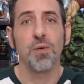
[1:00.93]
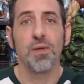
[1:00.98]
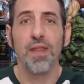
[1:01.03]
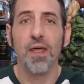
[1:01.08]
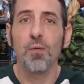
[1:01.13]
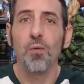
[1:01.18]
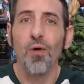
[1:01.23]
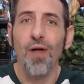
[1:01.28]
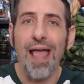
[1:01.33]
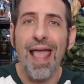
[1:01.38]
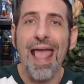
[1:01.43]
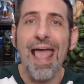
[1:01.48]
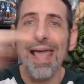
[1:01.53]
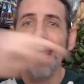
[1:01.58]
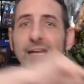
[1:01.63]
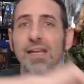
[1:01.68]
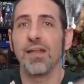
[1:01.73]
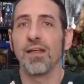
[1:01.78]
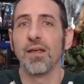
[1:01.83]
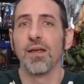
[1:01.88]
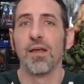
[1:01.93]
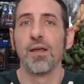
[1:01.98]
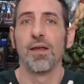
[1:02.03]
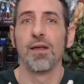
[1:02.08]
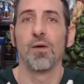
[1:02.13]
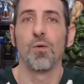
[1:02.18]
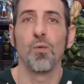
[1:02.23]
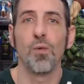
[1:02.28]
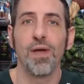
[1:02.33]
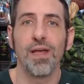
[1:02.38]
and then we'll end
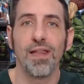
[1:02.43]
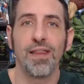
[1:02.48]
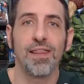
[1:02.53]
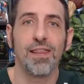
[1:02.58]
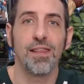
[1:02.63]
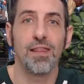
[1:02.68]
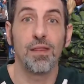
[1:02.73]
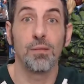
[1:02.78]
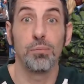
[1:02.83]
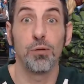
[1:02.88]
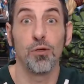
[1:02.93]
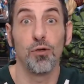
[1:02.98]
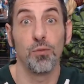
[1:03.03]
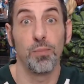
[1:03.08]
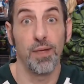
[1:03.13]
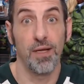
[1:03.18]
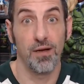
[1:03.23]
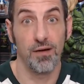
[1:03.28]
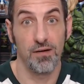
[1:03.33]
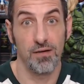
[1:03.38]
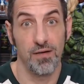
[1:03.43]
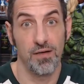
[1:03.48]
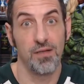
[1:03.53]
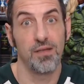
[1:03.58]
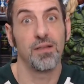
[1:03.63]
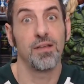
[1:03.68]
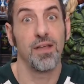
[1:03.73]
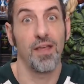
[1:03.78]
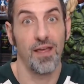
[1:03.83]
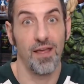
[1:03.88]
with the blue beard.
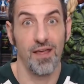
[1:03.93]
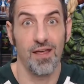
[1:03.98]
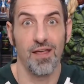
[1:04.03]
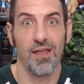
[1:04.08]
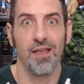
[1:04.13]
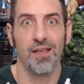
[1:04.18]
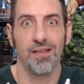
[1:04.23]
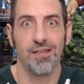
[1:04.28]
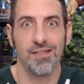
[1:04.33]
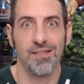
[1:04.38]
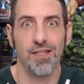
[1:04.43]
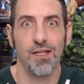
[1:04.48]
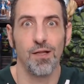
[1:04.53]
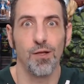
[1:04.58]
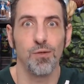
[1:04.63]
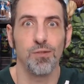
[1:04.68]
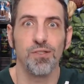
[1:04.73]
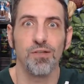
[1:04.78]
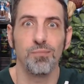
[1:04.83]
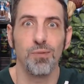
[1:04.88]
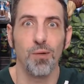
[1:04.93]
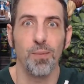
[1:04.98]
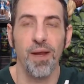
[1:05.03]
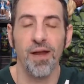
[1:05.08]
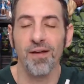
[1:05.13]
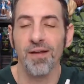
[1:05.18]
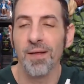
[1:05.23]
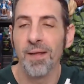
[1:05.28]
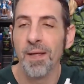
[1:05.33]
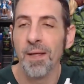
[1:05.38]
Yes, the elusive blue
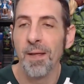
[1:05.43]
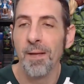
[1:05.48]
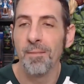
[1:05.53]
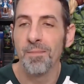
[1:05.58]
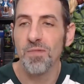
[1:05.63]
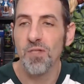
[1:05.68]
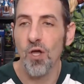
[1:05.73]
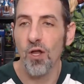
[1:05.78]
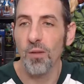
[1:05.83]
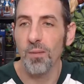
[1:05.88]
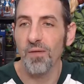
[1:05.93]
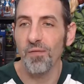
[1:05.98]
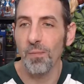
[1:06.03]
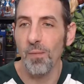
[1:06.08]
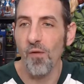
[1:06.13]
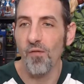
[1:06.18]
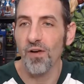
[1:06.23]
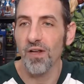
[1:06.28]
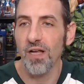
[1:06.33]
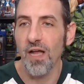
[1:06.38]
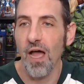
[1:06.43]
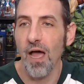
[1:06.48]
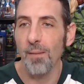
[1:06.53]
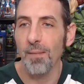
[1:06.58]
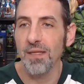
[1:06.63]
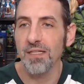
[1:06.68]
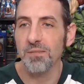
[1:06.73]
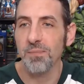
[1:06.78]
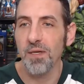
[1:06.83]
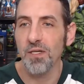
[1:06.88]
beard. So let me flip over to
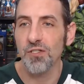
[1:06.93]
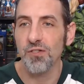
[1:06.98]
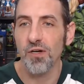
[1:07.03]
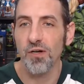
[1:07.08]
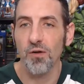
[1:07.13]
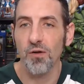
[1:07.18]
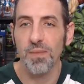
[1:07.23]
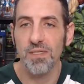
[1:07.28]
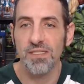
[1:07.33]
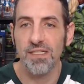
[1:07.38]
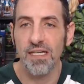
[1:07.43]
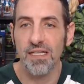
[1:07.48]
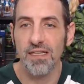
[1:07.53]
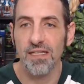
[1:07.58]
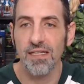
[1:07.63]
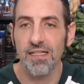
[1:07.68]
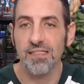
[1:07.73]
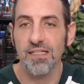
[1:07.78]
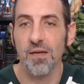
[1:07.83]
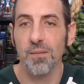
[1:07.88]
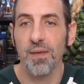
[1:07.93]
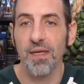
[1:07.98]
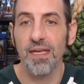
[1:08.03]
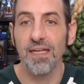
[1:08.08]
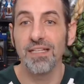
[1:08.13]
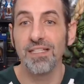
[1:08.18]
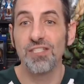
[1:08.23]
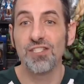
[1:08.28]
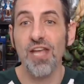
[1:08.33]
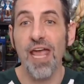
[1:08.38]
comments. Make sure I don't miss anything that's coming
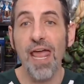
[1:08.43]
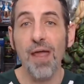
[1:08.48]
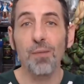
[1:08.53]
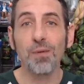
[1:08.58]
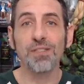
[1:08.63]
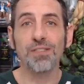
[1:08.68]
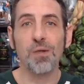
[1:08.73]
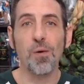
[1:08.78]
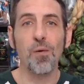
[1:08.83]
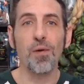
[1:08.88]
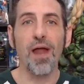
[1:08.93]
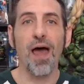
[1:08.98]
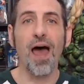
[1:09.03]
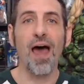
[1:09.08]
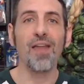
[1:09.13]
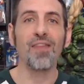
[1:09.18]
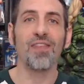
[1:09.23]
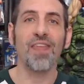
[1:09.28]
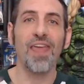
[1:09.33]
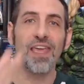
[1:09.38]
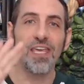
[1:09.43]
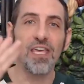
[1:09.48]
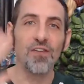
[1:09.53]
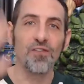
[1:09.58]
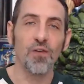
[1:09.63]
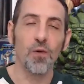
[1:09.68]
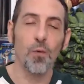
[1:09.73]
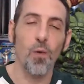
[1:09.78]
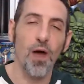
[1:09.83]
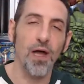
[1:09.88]
in. Jay, what's going on? Thank you
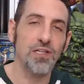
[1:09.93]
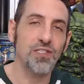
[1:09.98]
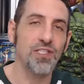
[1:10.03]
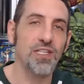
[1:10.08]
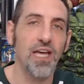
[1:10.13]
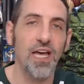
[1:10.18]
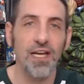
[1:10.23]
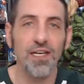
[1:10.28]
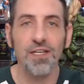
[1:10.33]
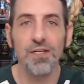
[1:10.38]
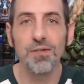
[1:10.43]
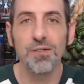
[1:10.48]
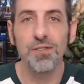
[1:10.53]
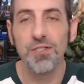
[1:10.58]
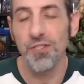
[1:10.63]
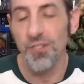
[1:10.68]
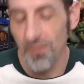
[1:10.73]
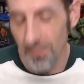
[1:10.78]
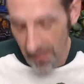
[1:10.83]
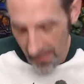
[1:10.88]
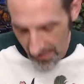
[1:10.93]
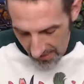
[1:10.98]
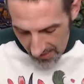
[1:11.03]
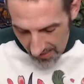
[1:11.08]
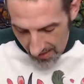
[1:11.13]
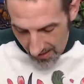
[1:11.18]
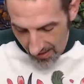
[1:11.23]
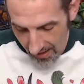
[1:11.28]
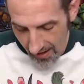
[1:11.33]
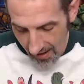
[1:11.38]
for watching on YouTube.
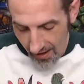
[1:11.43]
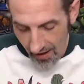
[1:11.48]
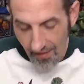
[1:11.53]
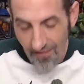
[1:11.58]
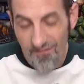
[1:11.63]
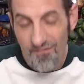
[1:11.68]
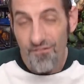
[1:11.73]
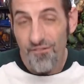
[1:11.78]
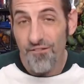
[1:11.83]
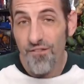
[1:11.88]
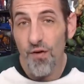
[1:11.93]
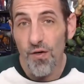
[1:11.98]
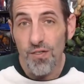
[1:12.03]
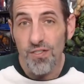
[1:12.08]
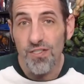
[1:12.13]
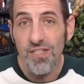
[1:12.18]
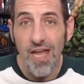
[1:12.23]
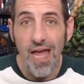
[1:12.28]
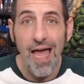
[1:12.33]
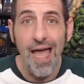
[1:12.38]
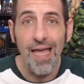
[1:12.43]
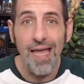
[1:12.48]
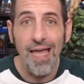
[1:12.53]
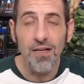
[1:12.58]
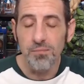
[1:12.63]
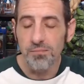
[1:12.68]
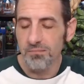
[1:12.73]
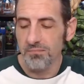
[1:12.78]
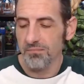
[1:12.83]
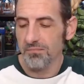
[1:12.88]
First
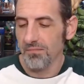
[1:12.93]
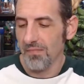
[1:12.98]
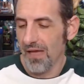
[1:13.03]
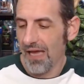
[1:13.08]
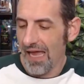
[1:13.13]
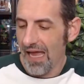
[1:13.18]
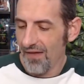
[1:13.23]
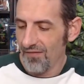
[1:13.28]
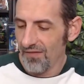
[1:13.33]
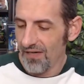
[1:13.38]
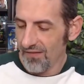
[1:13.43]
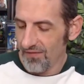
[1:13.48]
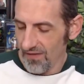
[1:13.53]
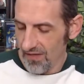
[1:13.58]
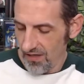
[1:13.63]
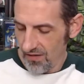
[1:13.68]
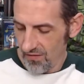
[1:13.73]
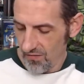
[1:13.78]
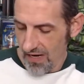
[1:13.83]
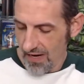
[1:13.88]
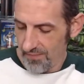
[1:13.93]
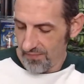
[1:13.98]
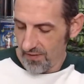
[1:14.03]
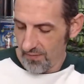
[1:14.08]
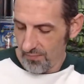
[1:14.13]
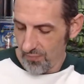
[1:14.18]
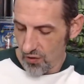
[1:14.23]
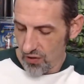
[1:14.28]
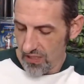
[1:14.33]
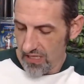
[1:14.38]
item, I haven't even unwrapped the
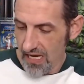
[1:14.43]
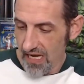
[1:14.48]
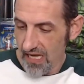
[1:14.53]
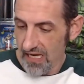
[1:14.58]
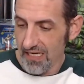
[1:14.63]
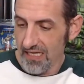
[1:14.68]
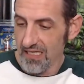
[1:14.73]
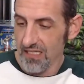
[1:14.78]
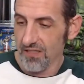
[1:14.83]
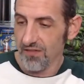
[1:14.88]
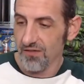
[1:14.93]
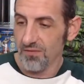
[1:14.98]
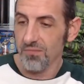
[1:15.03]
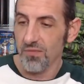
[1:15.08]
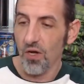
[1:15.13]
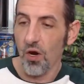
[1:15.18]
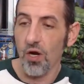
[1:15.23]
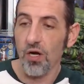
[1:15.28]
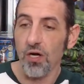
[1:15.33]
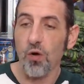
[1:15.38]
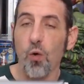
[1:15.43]
book yet. It is from Dark